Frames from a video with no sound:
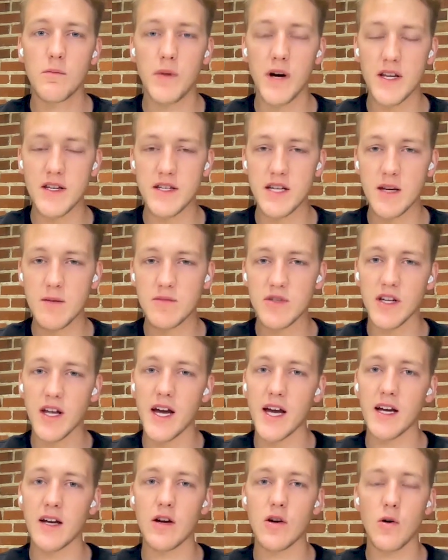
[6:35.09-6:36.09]
But it seems
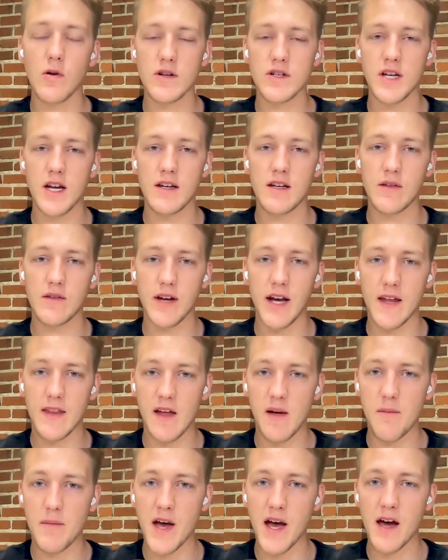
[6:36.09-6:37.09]
like Core Scientific had
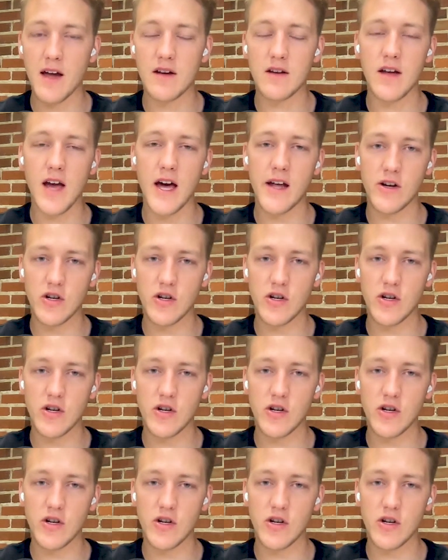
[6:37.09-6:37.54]
that bet.